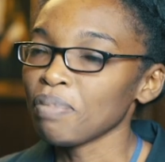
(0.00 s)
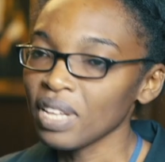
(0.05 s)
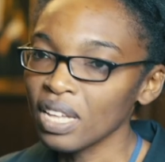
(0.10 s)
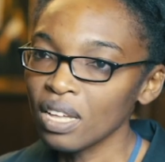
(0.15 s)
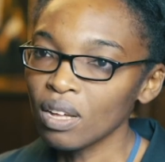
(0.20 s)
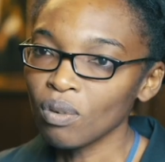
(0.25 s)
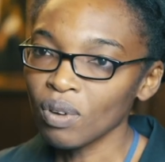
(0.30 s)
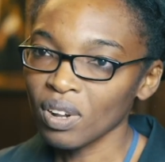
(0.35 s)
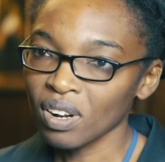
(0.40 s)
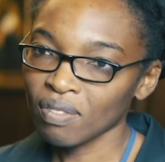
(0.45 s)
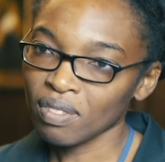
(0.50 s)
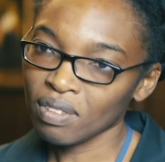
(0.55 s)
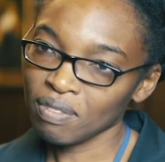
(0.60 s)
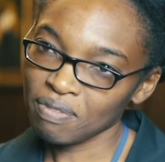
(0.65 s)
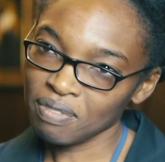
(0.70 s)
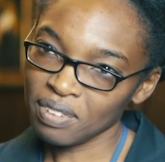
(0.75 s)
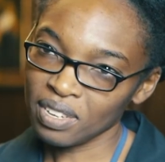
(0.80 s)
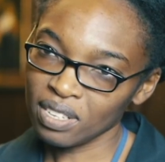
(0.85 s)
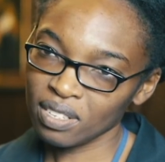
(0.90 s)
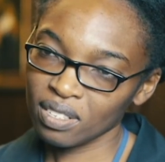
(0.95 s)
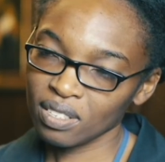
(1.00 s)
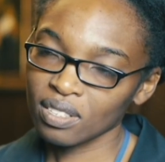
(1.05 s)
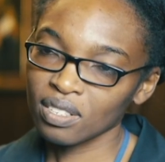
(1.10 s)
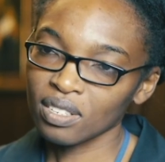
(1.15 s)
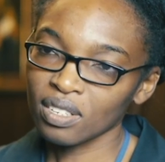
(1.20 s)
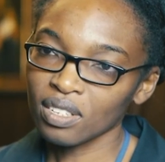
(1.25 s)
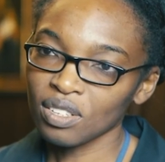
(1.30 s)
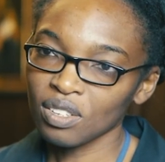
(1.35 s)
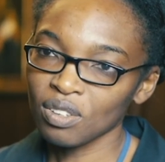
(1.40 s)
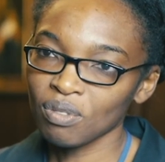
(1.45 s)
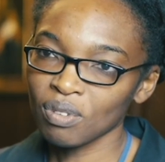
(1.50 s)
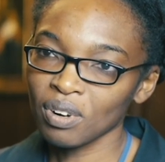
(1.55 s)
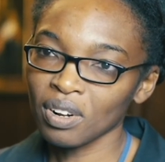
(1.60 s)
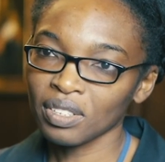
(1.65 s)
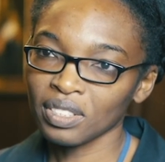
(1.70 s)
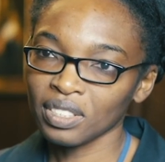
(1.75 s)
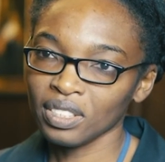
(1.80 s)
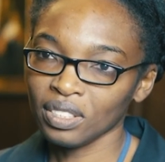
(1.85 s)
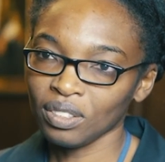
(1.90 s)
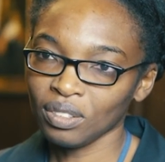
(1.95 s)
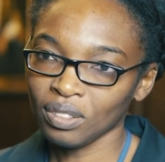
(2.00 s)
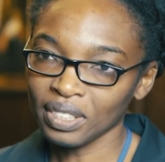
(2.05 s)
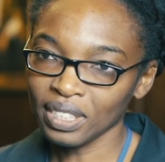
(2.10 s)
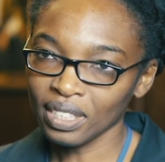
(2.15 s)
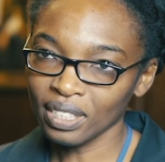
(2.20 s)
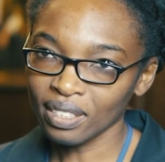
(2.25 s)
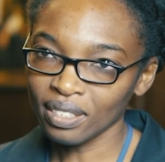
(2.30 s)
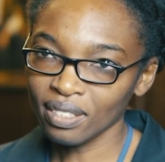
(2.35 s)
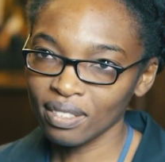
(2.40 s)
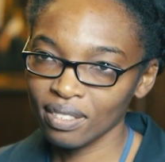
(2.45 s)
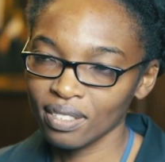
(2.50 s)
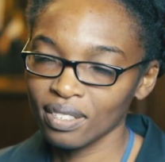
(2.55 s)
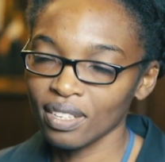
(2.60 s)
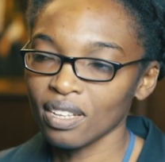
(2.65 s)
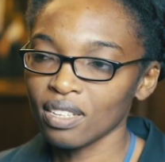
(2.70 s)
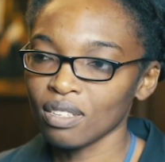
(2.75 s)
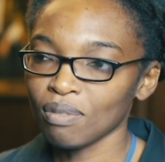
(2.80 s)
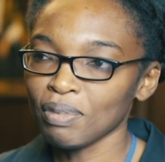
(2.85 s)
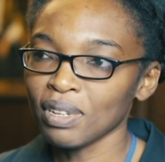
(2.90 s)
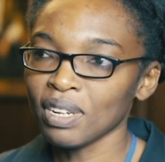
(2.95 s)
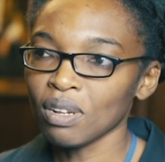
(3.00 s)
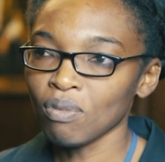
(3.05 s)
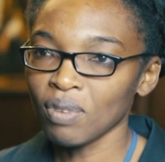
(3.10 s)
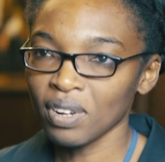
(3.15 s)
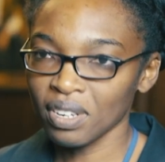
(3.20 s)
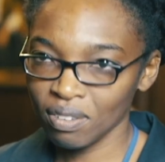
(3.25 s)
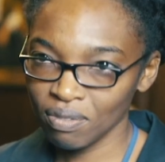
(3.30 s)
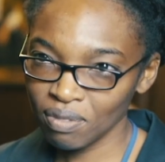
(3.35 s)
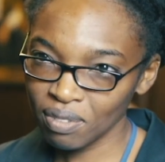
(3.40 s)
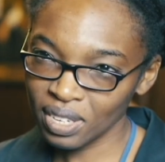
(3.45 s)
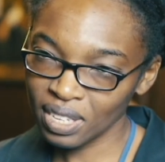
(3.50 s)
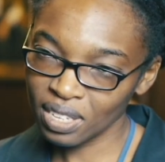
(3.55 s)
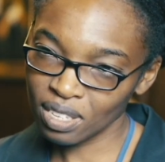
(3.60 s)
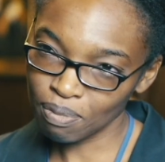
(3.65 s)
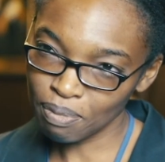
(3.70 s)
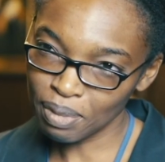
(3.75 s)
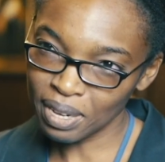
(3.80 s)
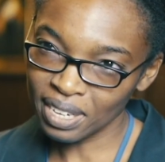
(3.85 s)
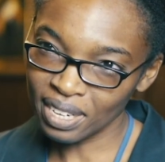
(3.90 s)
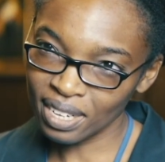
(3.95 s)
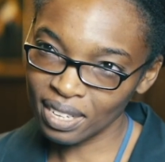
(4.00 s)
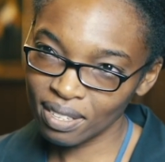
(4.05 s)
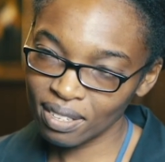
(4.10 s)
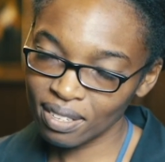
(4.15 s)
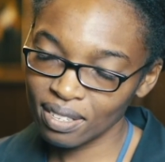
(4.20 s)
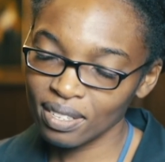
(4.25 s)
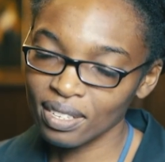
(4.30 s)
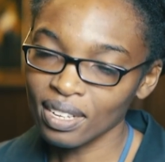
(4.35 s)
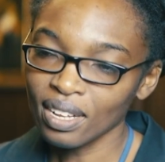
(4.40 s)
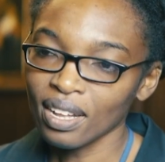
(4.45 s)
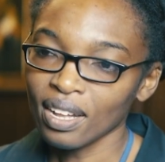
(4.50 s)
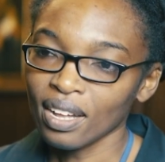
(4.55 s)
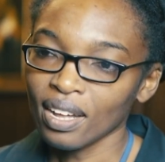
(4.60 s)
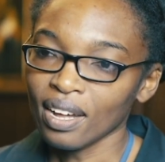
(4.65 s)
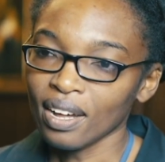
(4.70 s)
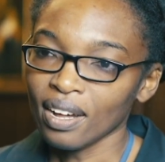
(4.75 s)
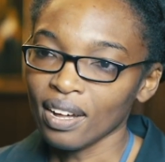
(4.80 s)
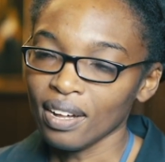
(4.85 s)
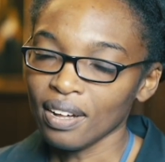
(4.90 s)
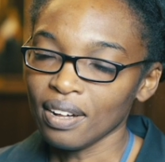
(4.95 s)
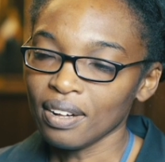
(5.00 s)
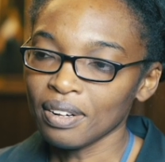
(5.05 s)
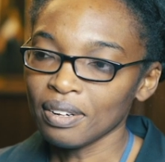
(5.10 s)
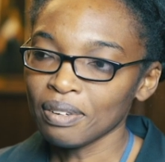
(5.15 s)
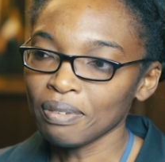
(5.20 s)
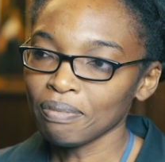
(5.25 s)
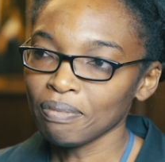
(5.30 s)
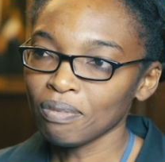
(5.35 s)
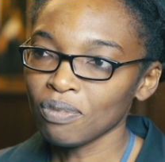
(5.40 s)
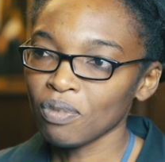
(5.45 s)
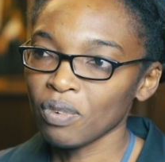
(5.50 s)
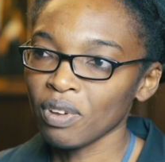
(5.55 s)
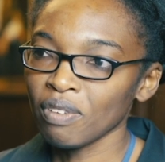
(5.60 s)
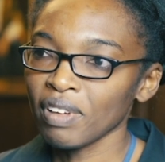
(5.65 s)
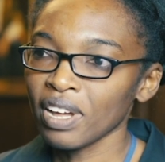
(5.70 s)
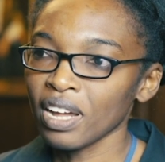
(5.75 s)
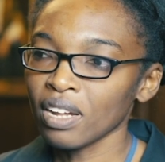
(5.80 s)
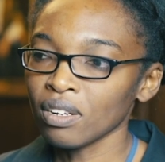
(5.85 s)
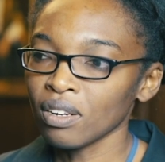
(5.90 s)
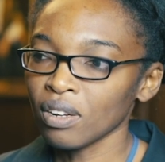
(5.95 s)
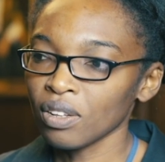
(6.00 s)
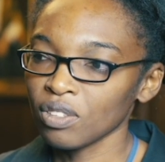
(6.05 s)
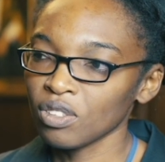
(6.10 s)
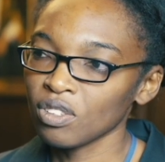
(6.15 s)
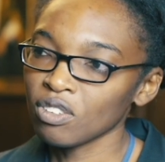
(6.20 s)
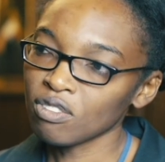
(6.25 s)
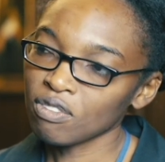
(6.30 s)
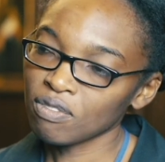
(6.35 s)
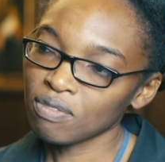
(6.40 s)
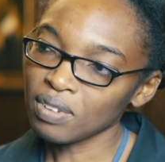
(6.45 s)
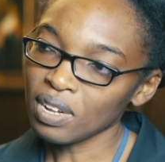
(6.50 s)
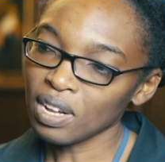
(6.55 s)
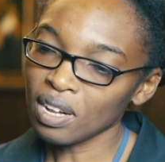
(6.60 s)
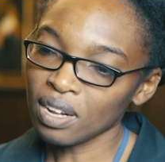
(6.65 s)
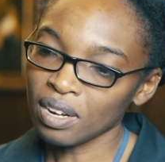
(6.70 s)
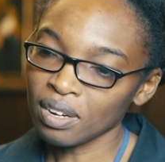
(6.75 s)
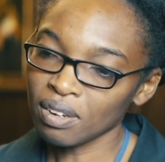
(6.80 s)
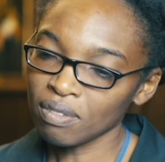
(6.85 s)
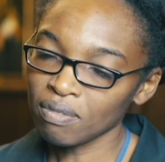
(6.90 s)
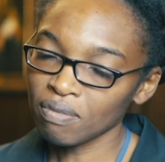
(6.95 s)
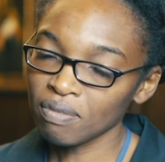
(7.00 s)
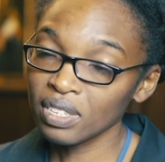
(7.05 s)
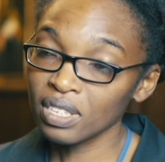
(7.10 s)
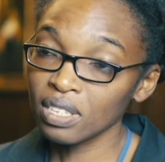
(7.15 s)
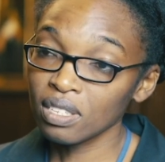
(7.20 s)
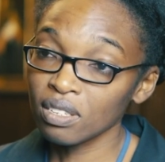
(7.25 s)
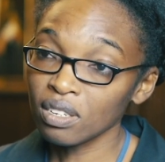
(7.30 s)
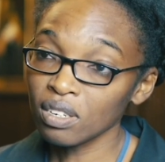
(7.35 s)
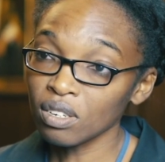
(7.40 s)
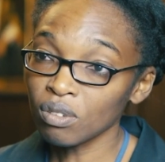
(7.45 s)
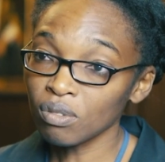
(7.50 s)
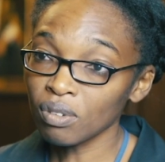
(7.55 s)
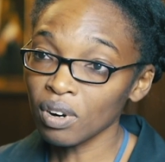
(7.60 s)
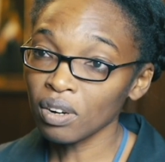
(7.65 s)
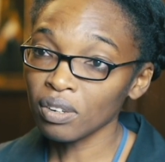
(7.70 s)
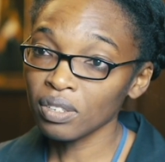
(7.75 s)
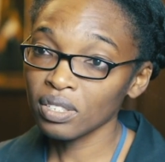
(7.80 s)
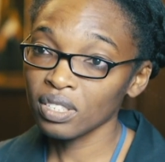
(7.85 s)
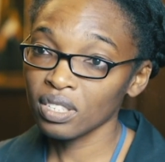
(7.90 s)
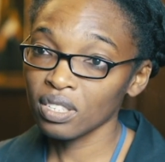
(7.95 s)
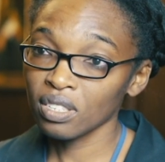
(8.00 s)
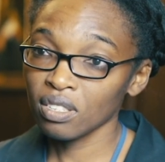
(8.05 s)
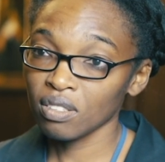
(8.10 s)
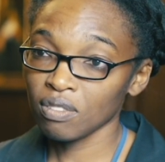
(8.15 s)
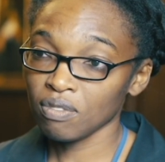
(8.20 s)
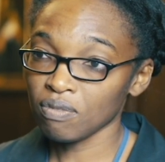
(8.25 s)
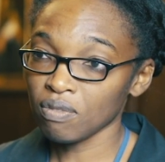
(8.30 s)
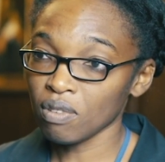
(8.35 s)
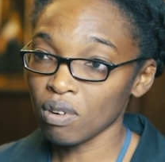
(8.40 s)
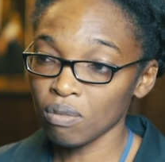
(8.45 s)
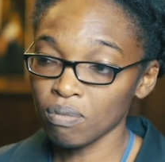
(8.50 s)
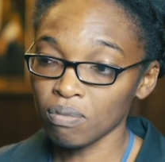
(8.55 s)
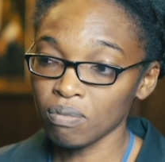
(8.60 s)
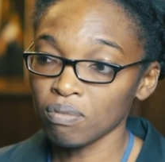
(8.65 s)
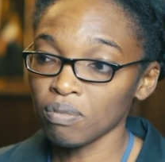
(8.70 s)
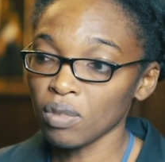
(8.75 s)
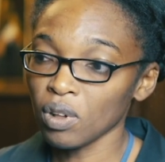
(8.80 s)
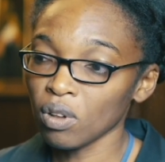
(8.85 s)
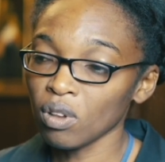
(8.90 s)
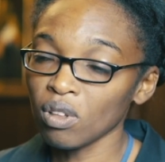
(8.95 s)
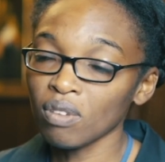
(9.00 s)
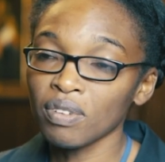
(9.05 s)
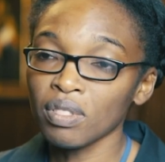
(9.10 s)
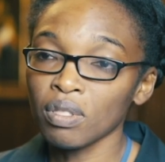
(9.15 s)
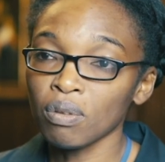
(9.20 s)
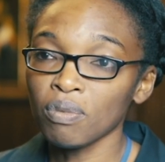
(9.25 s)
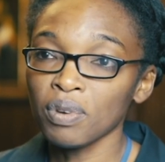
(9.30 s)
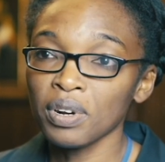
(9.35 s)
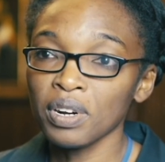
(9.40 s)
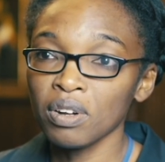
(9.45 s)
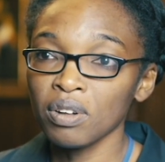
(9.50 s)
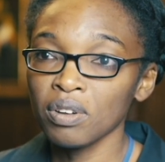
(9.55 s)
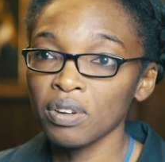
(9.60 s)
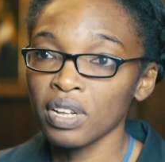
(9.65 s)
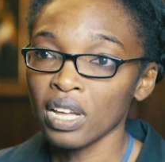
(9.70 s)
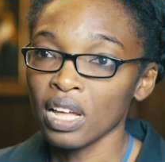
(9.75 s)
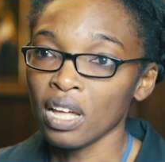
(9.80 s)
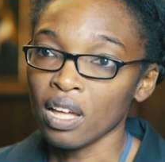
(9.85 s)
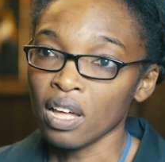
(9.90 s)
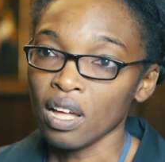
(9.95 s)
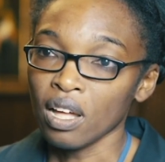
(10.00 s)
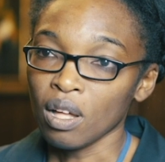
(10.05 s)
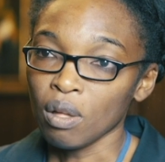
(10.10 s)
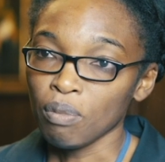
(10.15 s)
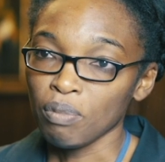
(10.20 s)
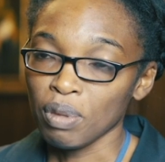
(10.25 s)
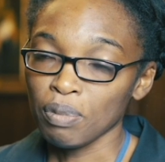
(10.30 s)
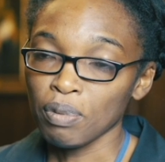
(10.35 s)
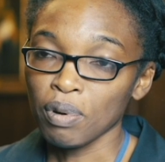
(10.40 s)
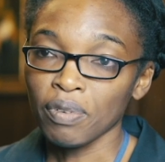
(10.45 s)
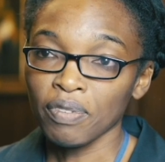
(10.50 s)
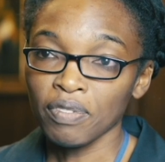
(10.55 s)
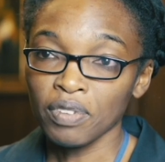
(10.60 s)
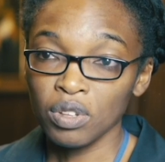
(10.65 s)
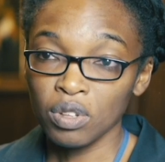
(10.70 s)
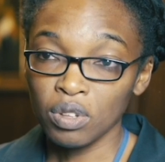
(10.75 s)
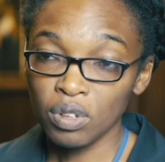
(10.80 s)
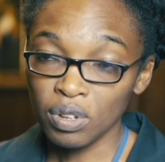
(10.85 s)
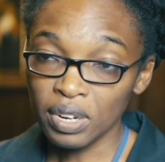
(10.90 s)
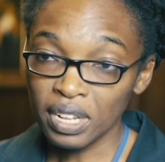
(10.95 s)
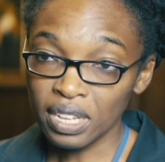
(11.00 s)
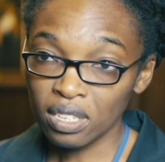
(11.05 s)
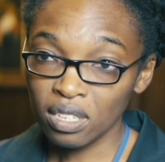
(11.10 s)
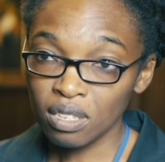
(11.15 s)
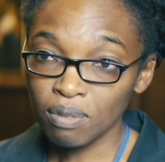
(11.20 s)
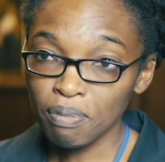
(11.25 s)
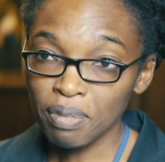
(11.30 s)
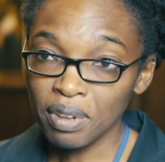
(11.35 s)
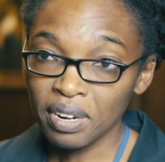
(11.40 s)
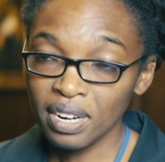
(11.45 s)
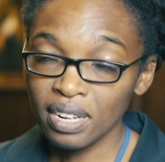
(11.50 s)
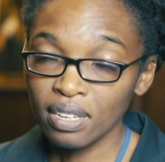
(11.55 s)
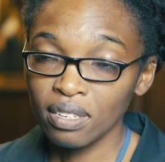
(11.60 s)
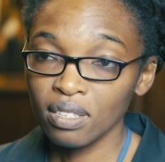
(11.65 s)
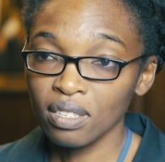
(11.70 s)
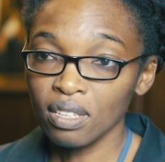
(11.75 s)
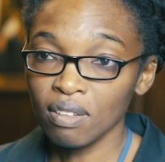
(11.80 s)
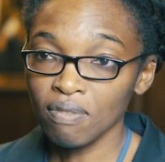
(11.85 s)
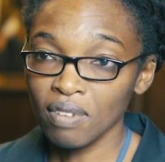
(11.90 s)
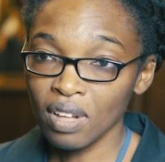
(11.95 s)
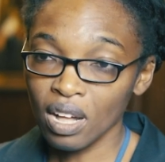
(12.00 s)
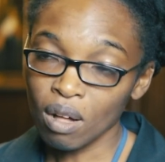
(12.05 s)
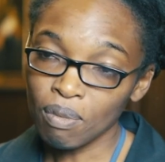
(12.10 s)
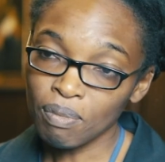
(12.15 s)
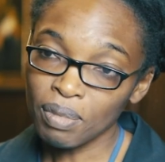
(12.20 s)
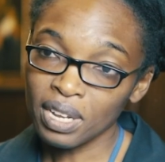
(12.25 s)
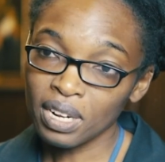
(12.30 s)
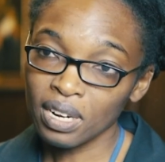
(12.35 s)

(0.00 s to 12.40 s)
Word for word: Being one of the first neurology trainees has been a wonderful experience. Um, we've had lots of uh, visiting neurologists from all over the world, people with good experience. They've come